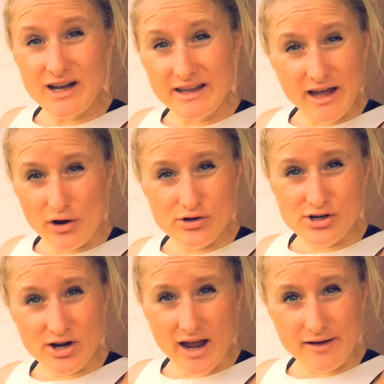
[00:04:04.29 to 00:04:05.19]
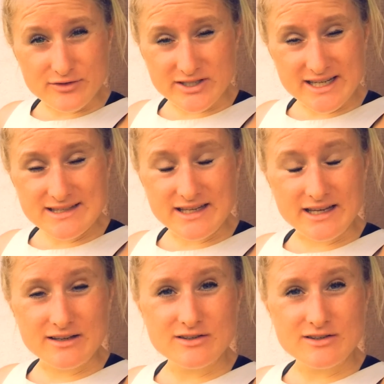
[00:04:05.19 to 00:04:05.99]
an hour after eating.